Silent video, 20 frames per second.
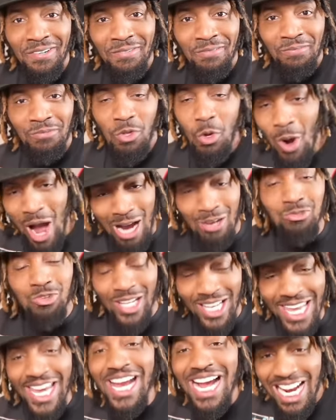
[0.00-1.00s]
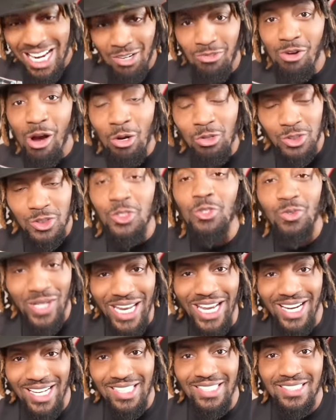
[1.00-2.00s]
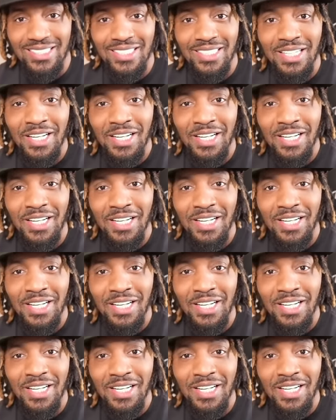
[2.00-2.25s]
Do I really gotta roast you niggas?